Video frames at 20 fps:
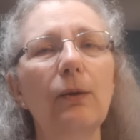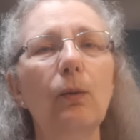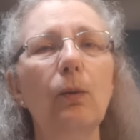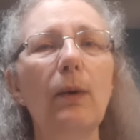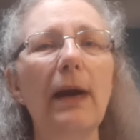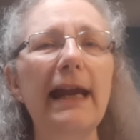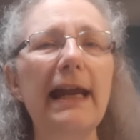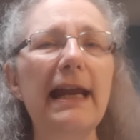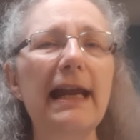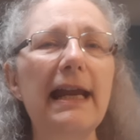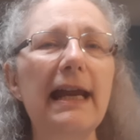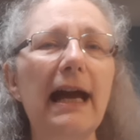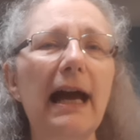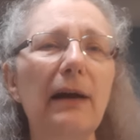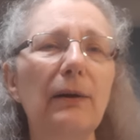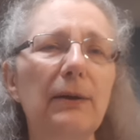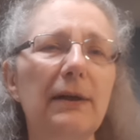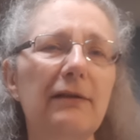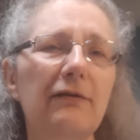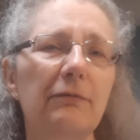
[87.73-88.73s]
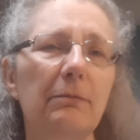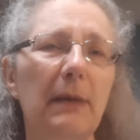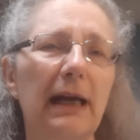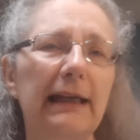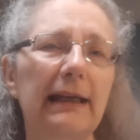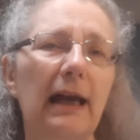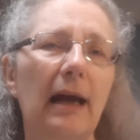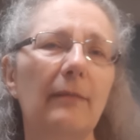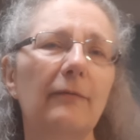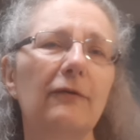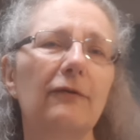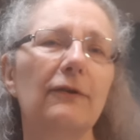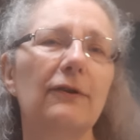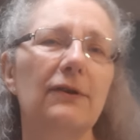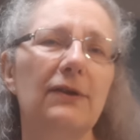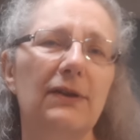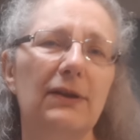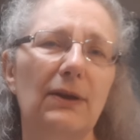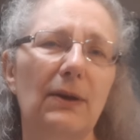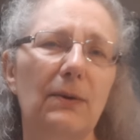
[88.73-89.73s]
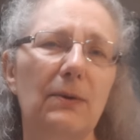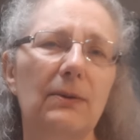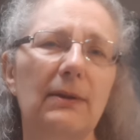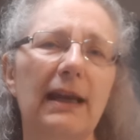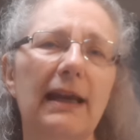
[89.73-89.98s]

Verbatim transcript: way out of my comfort zone